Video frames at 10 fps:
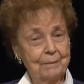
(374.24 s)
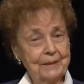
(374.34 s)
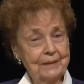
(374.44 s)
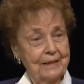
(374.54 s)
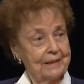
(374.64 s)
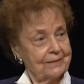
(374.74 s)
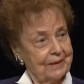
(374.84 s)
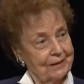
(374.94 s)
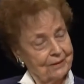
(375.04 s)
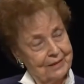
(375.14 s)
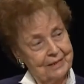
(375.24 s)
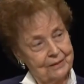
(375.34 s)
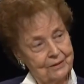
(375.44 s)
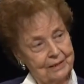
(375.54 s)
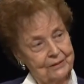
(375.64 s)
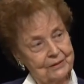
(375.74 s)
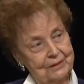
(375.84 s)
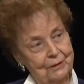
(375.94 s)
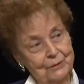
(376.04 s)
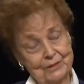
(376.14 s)
but that they are here and you
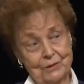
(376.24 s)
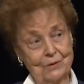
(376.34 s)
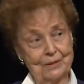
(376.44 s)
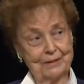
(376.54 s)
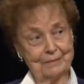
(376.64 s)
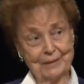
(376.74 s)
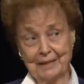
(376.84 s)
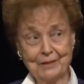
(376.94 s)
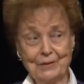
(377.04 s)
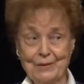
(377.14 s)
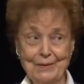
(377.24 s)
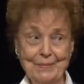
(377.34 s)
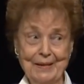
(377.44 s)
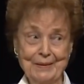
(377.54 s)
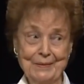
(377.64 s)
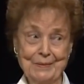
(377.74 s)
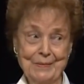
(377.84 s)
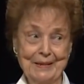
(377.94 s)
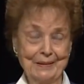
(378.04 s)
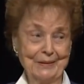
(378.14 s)
can always call on them. I call on all
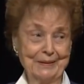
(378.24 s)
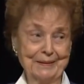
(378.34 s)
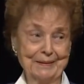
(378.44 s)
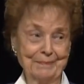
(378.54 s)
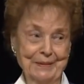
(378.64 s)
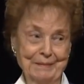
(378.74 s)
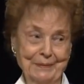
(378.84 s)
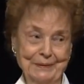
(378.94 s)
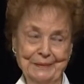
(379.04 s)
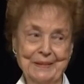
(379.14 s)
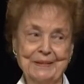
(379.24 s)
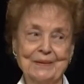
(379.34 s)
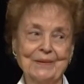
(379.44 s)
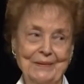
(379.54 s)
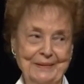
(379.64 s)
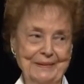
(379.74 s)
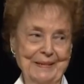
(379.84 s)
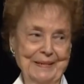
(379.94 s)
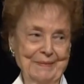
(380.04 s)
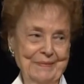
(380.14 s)
my lost people all the
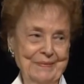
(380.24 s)
time.